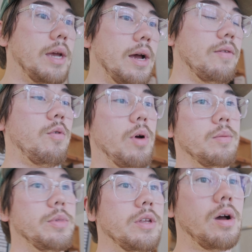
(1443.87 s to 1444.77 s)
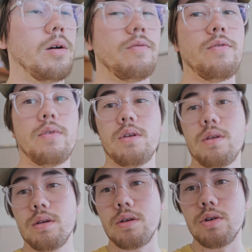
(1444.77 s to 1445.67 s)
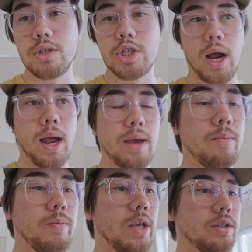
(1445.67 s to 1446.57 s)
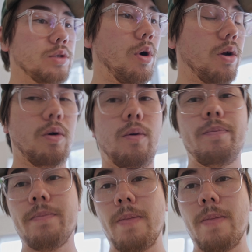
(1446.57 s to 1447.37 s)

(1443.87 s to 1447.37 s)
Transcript: have quite a bit of good chime and sparkle,